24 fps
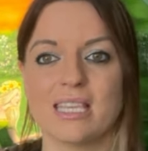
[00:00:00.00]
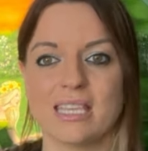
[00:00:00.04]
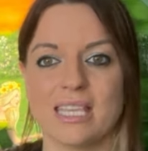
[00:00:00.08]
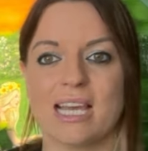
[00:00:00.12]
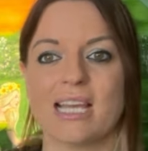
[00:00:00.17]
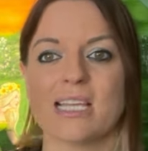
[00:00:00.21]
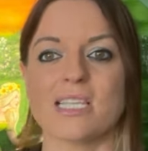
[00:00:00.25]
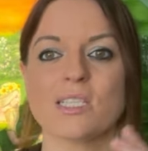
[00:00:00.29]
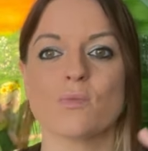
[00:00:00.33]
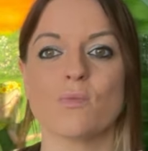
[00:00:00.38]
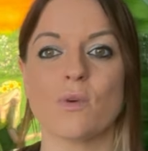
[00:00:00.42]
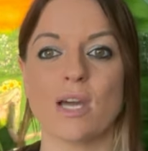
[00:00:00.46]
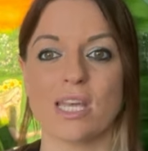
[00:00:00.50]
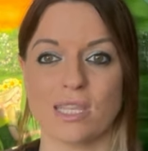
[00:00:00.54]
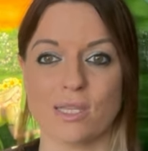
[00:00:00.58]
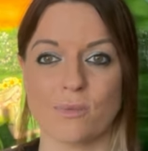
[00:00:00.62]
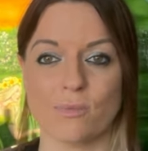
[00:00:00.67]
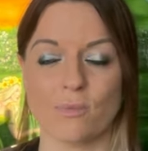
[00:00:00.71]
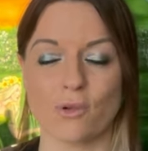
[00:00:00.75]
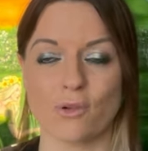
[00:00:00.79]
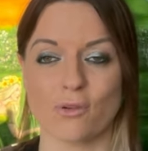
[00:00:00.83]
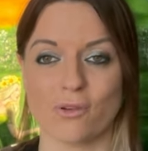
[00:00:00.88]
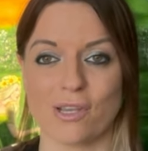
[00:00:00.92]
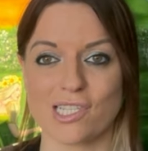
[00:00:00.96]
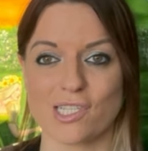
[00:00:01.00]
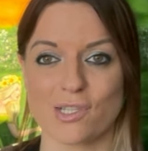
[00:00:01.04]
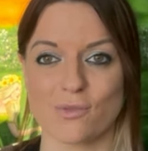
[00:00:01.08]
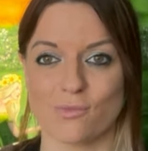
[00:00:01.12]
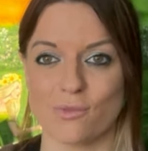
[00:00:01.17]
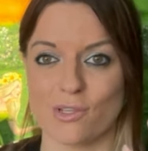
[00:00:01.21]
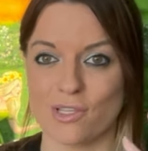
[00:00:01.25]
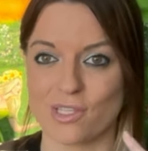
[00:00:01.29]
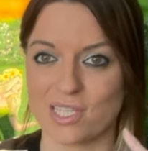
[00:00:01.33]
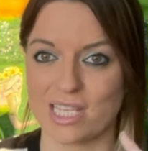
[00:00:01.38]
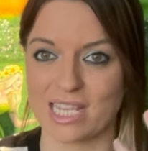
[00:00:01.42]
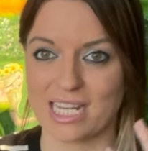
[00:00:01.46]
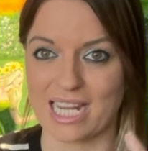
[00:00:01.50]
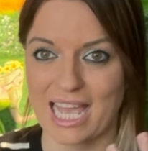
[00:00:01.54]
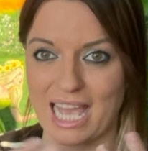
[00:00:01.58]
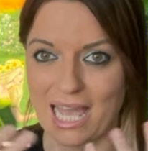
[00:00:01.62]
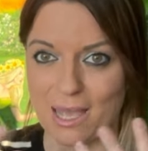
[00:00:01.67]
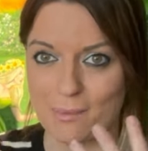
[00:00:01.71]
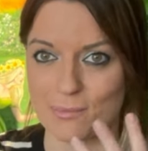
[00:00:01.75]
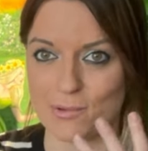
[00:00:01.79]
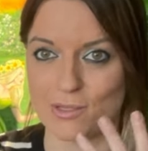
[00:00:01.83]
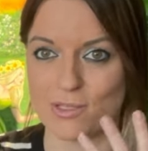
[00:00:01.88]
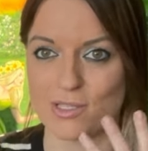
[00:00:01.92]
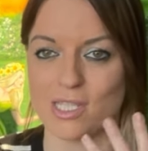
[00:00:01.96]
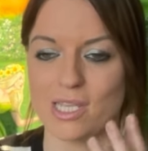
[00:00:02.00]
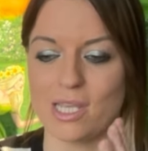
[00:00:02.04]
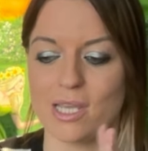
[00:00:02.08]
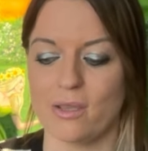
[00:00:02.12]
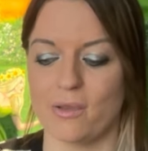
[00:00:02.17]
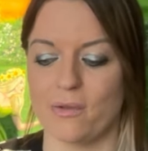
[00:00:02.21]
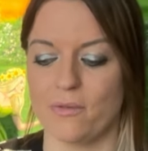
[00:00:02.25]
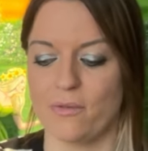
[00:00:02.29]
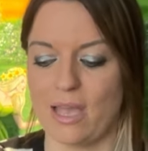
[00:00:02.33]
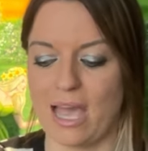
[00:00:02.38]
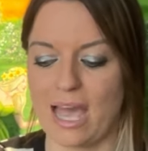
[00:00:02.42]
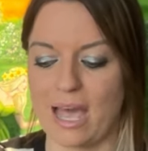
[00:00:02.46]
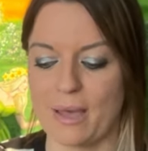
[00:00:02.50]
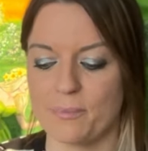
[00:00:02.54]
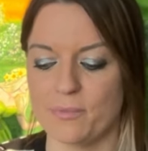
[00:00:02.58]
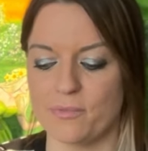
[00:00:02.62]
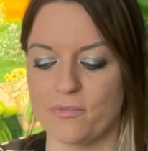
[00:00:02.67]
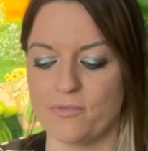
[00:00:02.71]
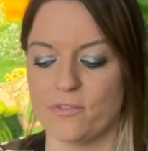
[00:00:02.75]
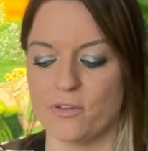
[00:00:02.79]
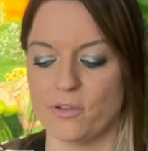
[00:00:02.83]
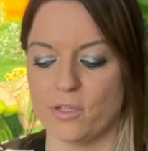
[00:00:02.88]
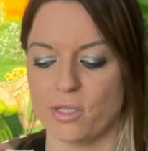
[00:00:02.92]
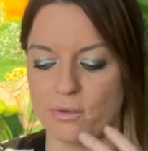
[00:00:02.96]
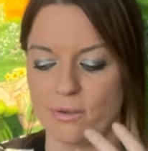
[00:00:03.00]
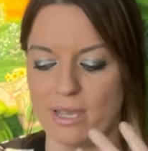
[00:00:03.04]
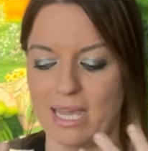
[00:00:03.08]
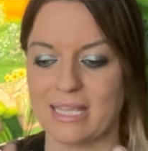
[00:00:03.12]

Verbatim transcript: that's when the progression routes can happen to you, happen for you,